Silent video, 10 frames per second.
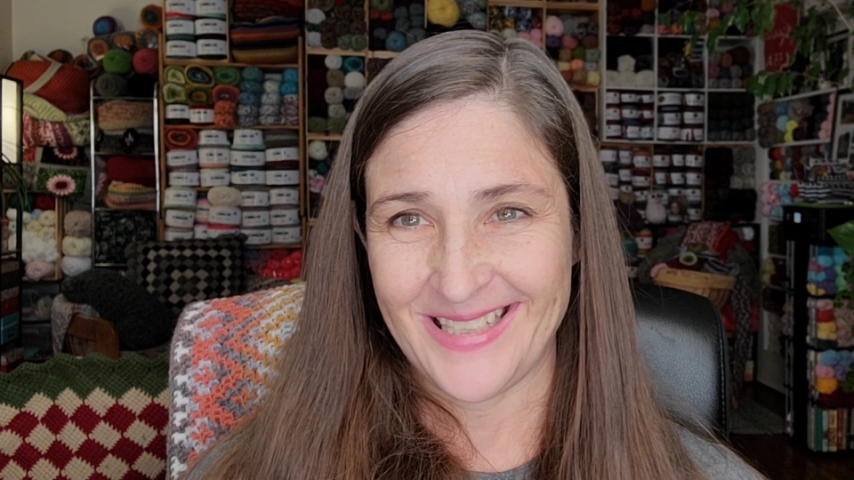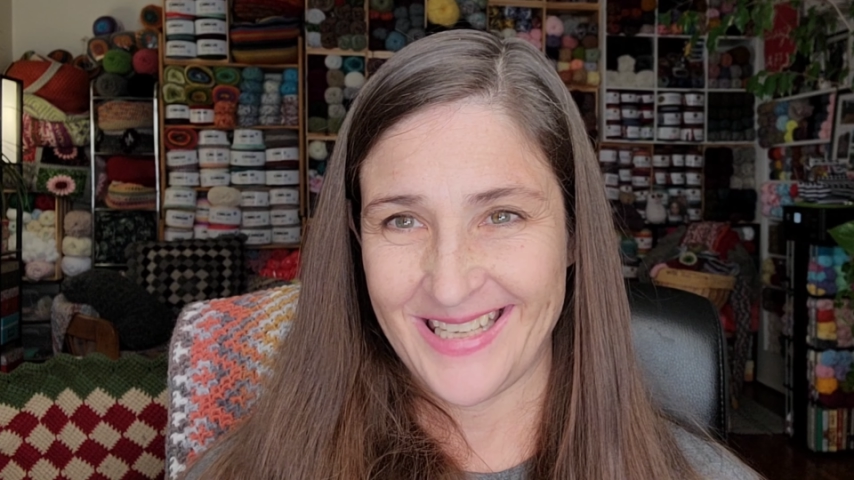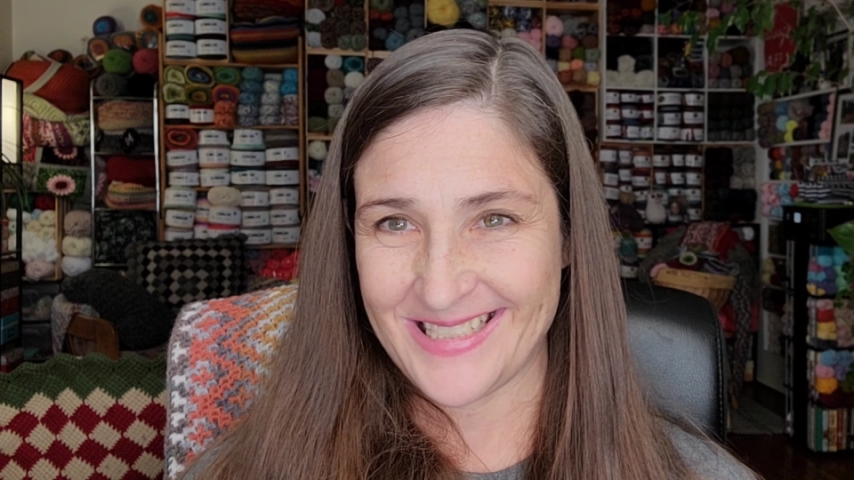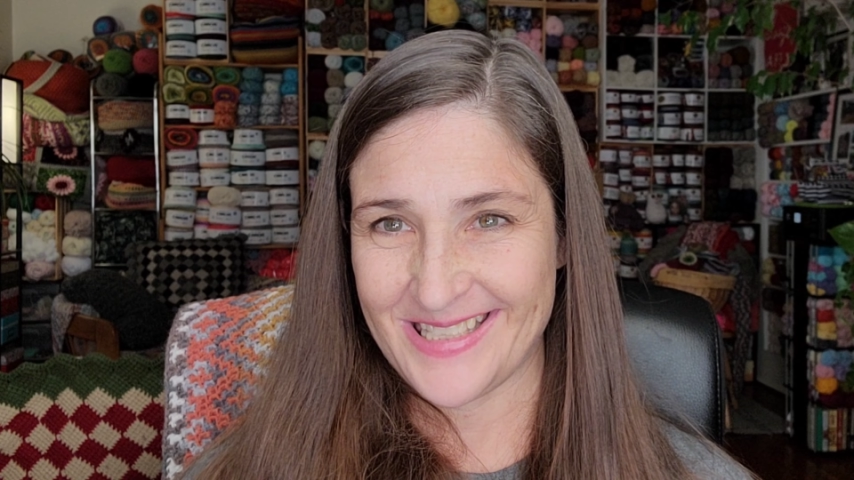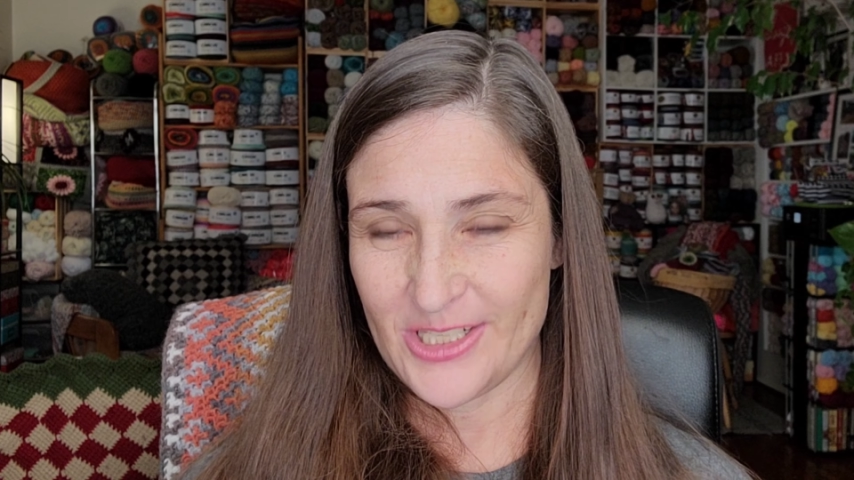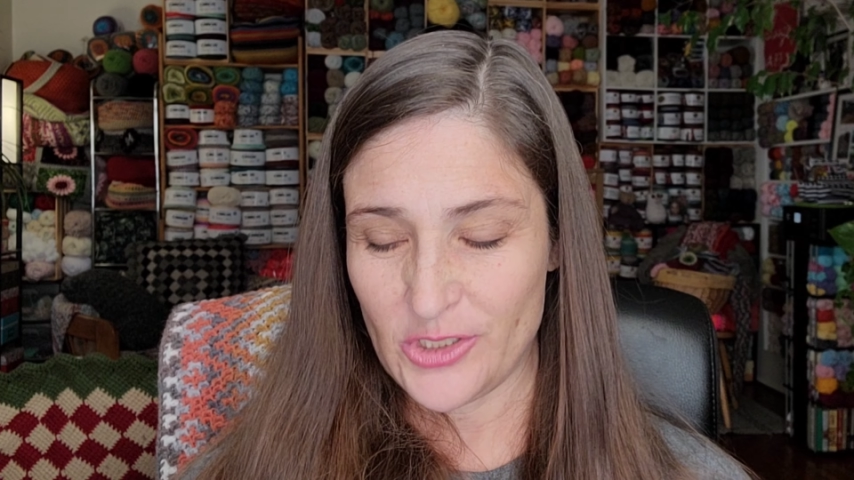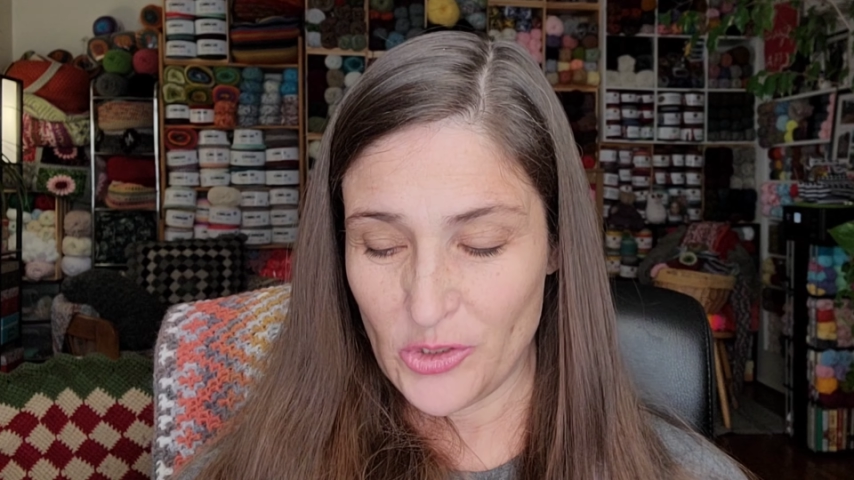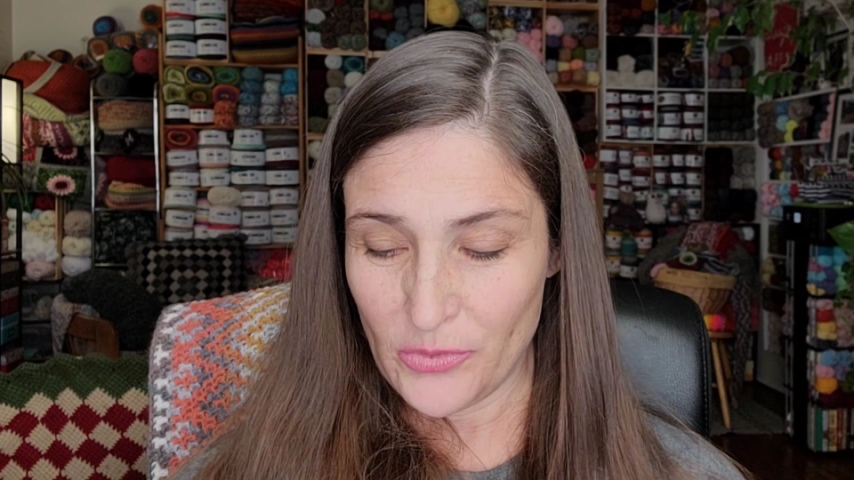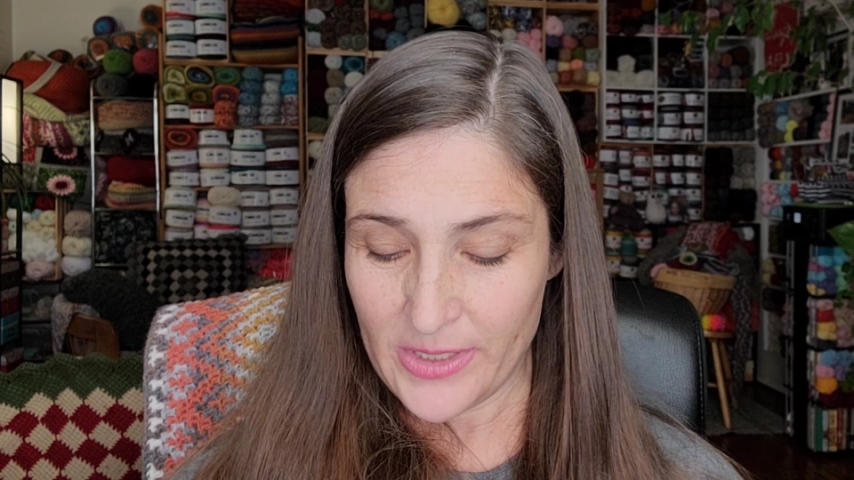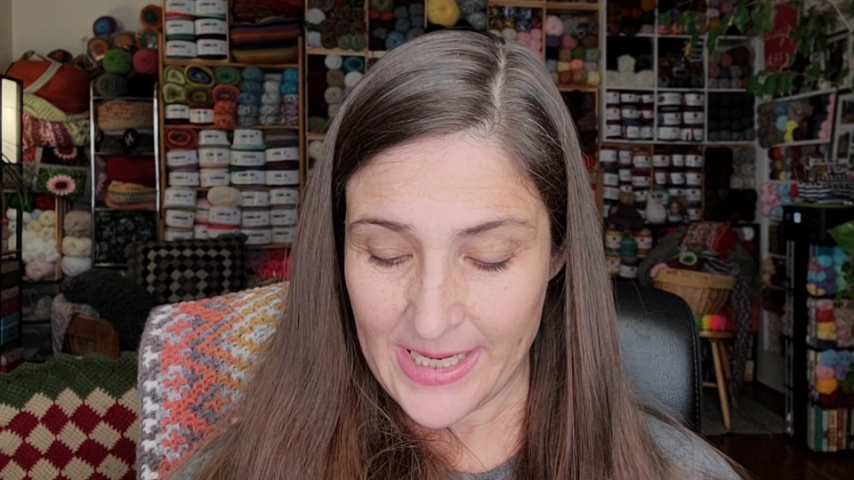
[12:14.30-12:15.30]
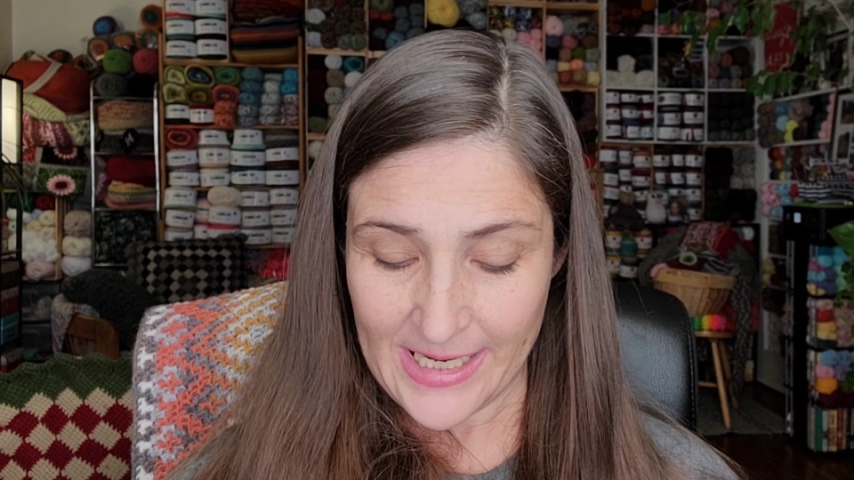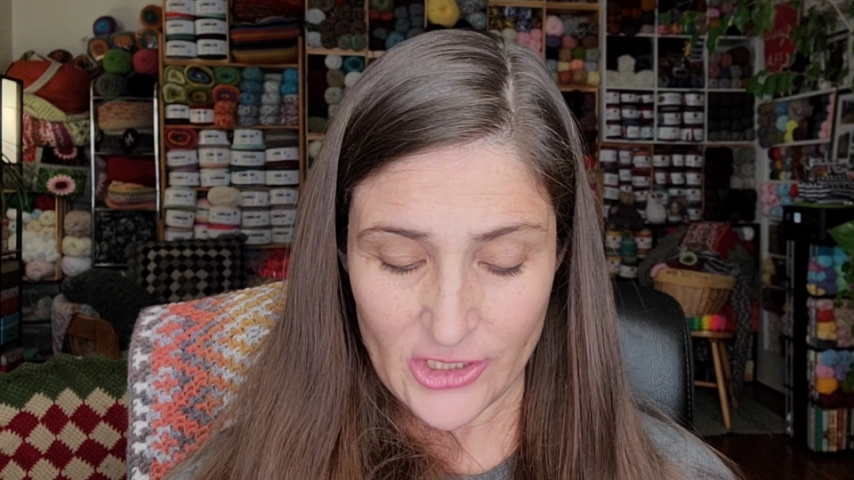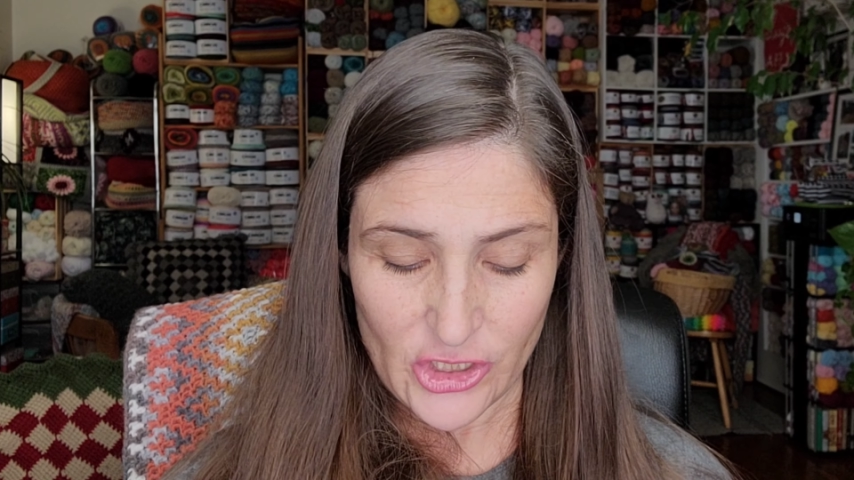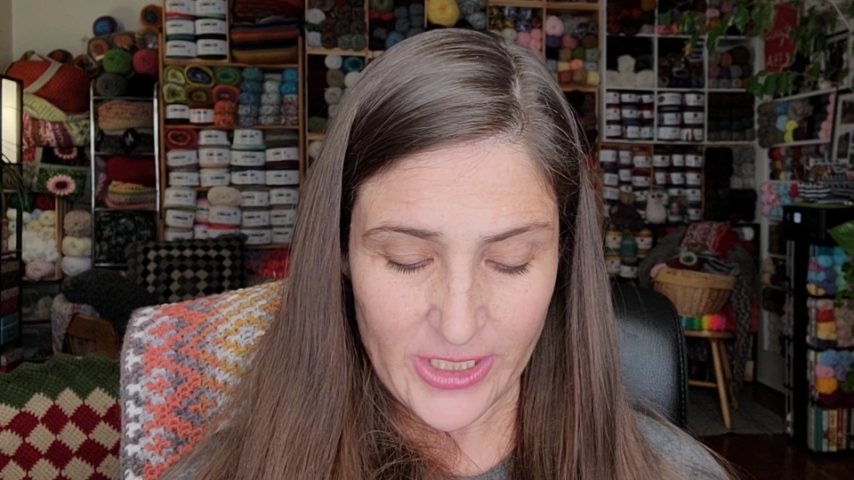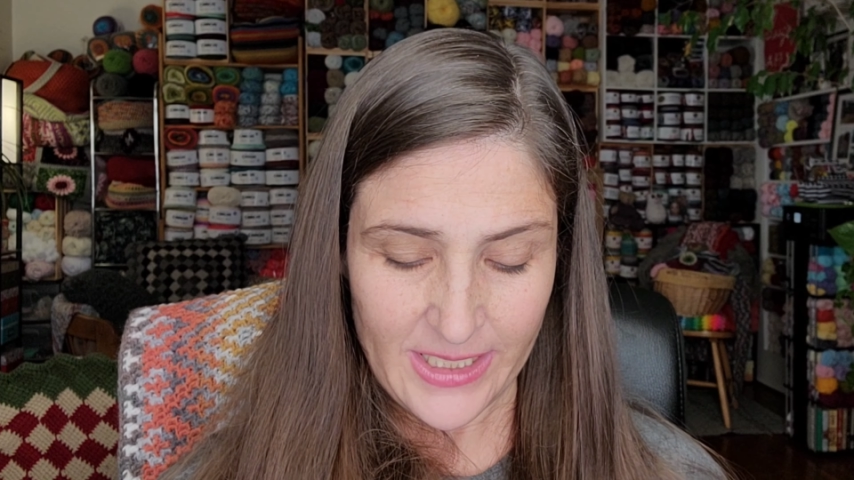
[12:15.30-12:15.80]
is the
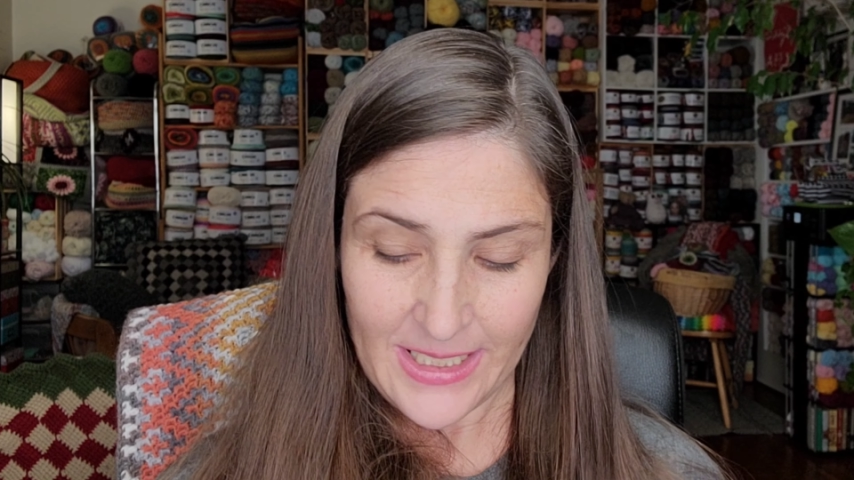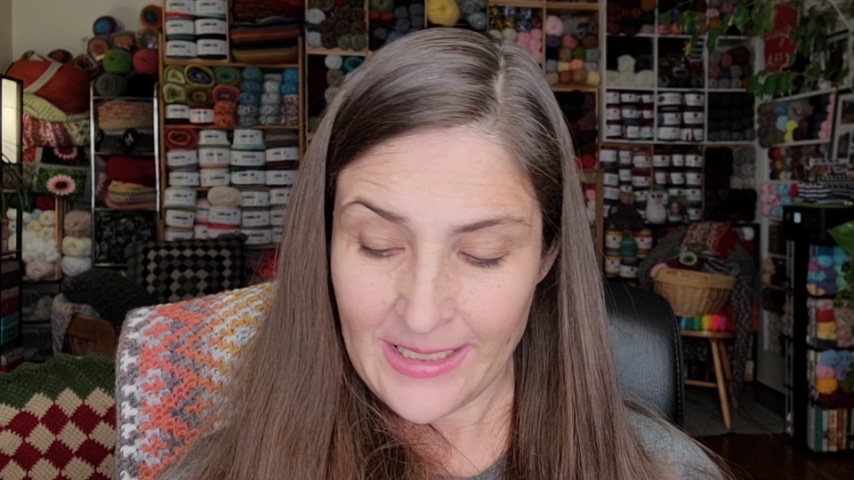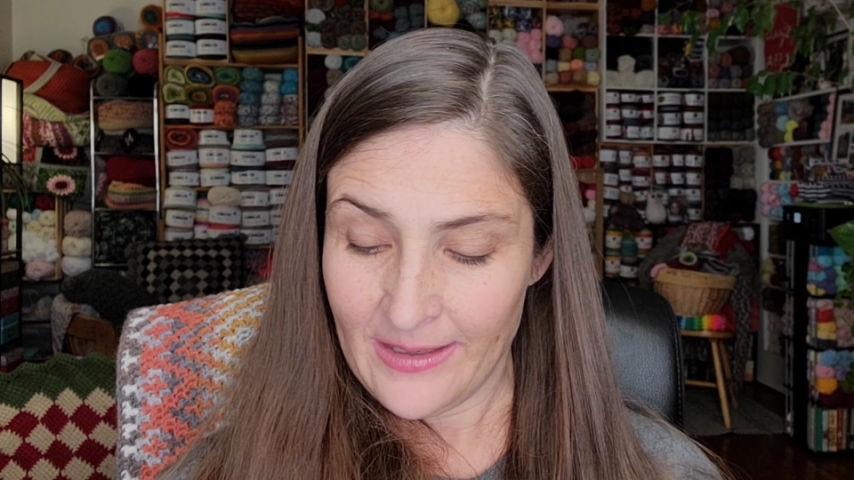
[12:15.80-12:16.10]
Tunisian